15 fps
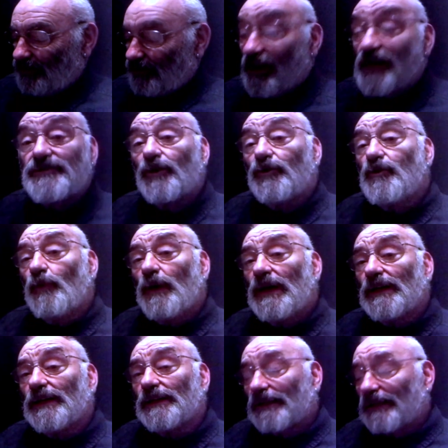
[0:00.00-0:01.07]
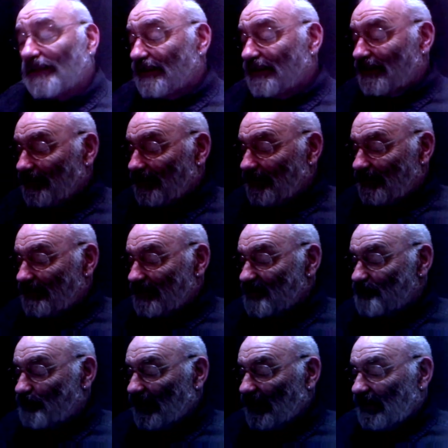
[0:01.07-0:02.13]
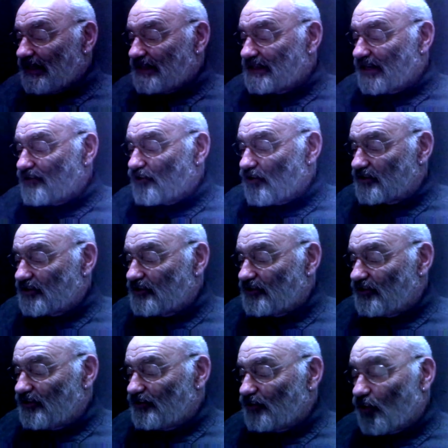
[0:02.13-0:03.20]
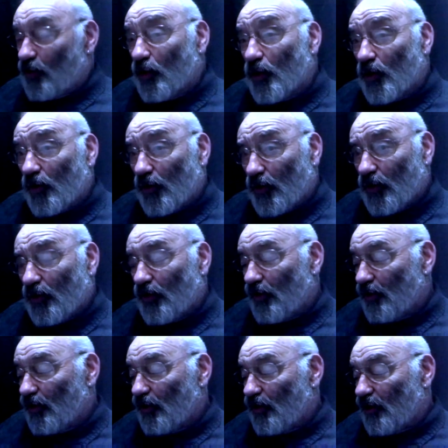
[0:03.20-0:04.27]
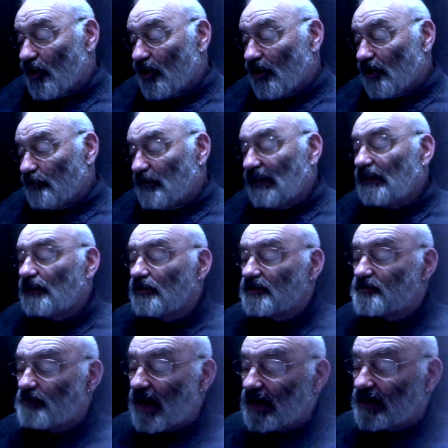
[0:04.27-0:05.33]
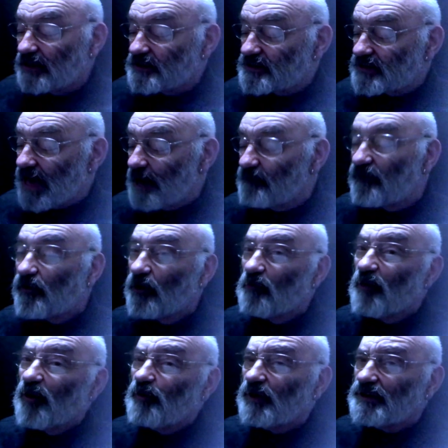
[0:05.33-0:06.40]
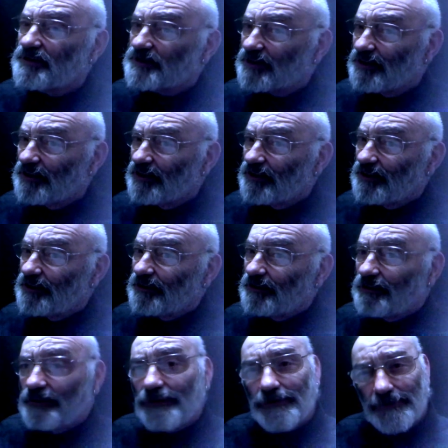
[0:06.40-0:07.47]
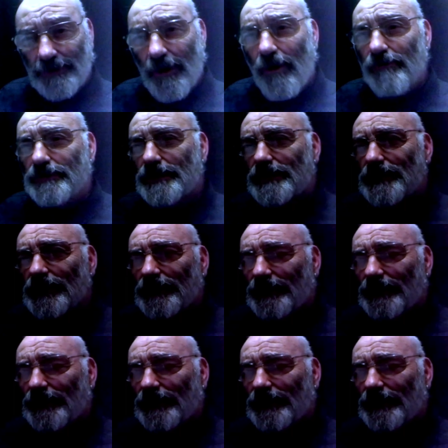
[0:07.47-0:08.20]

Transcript: And so you will, says Billy as he crosses to the door. Billy looks back at Sam for a moment and nods.